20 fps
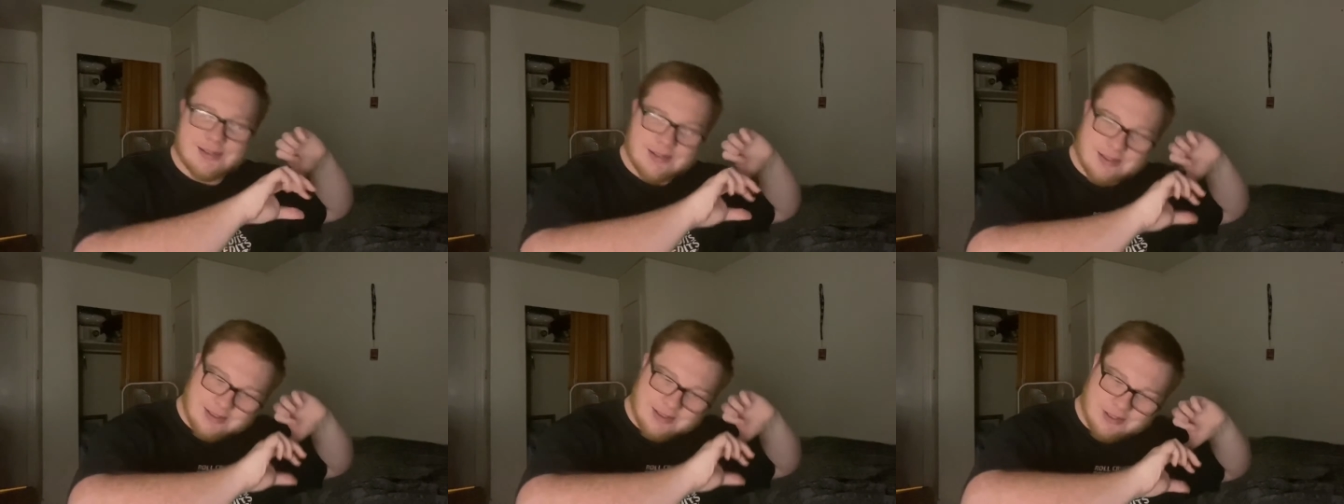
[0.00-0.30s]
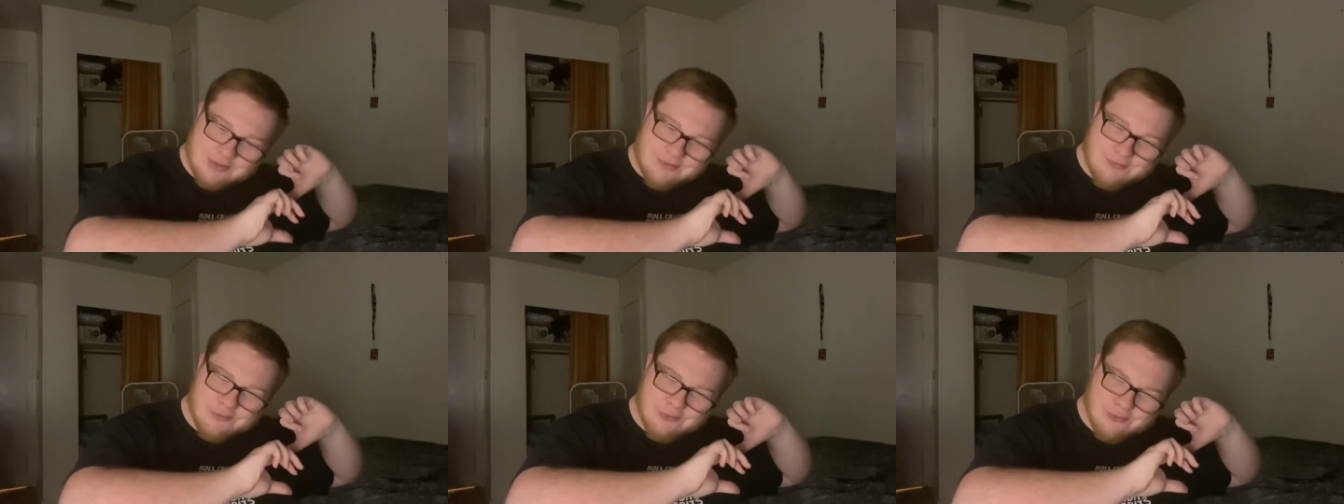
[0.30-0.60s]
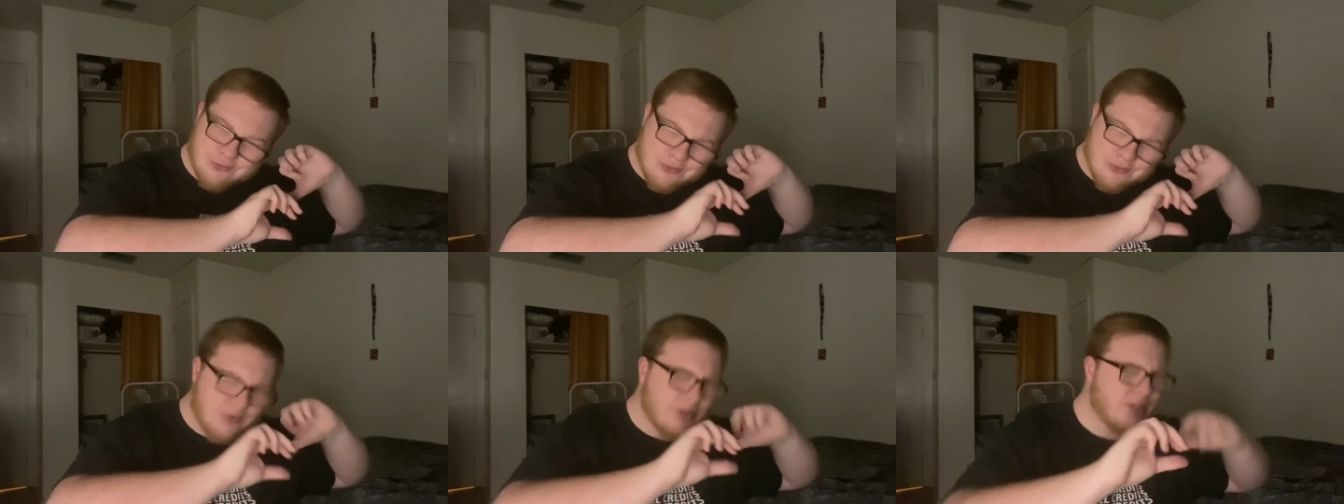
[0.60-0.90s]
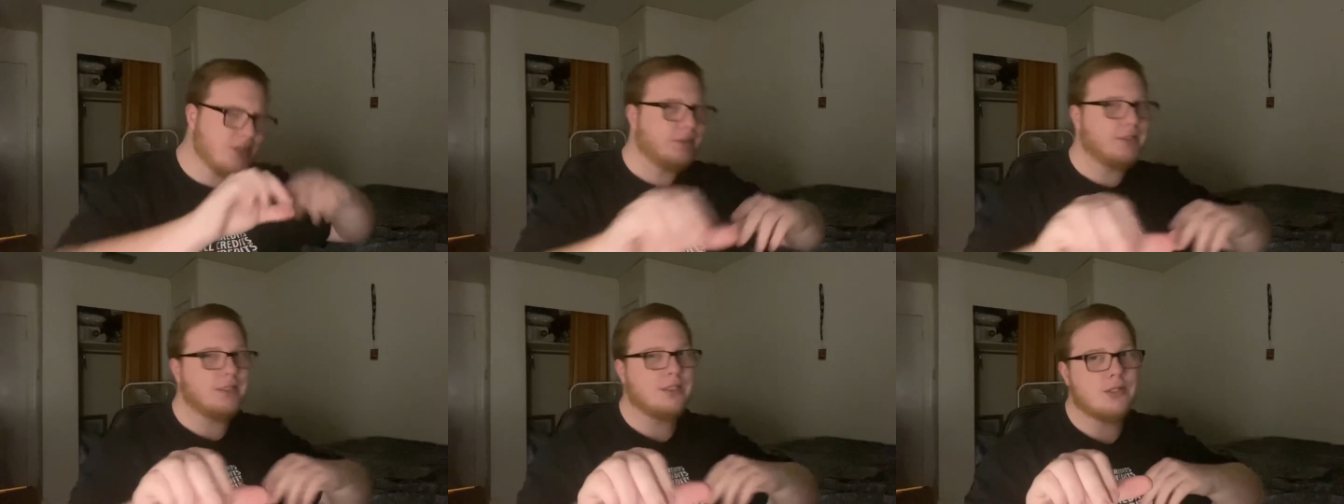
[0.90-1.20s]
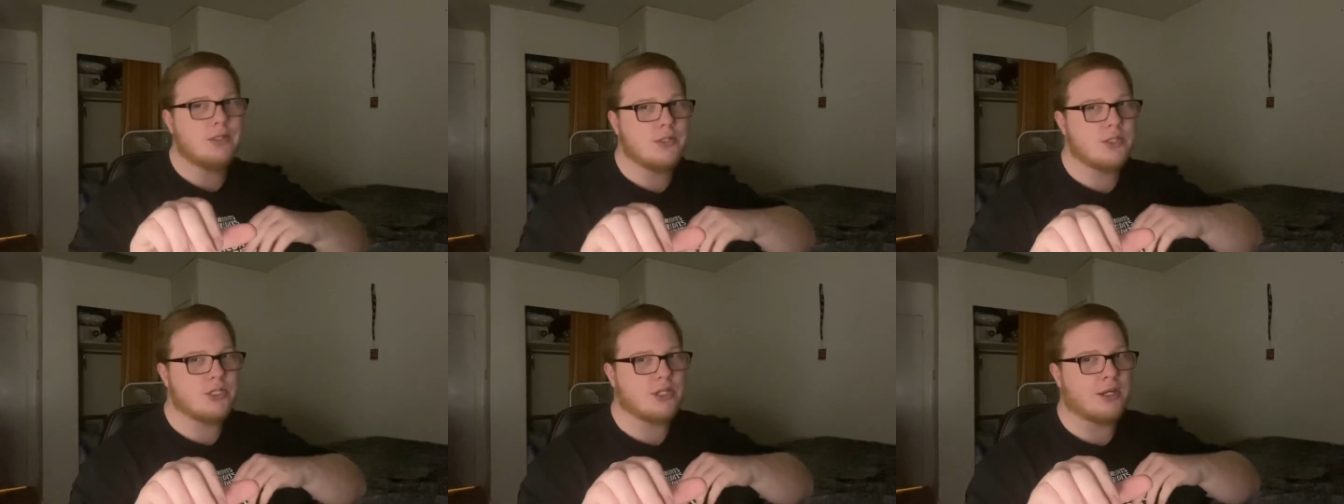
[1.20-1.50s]
Could really
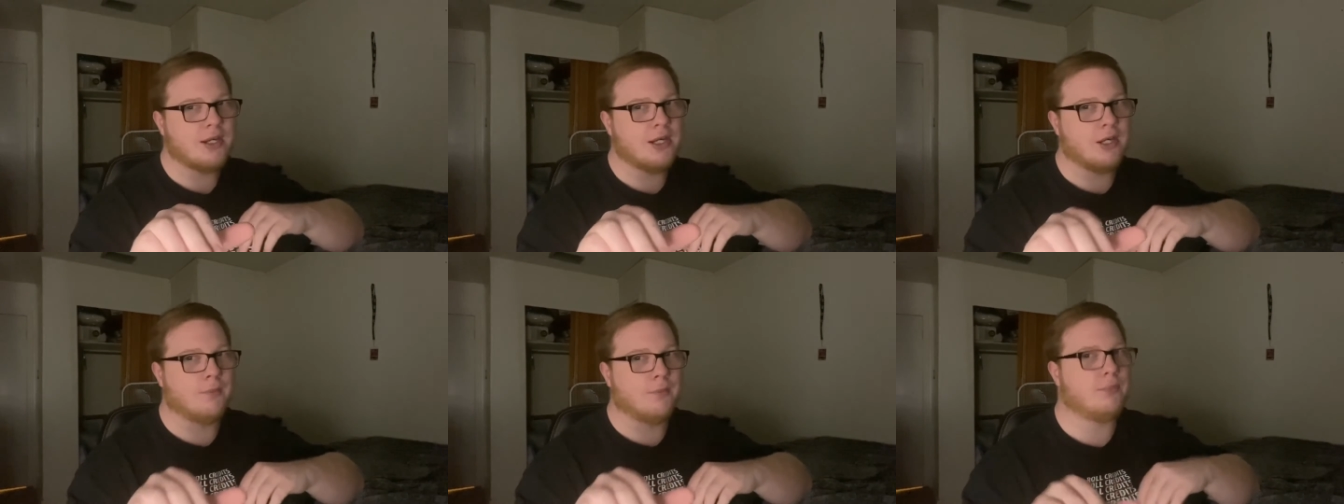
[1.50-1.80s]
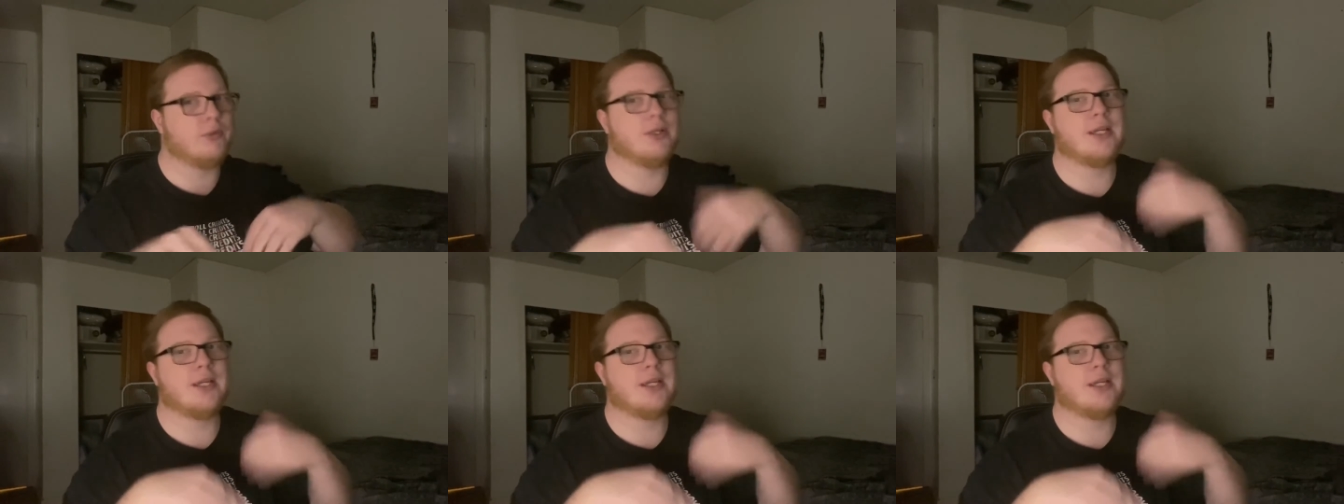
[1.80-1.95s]
use your help.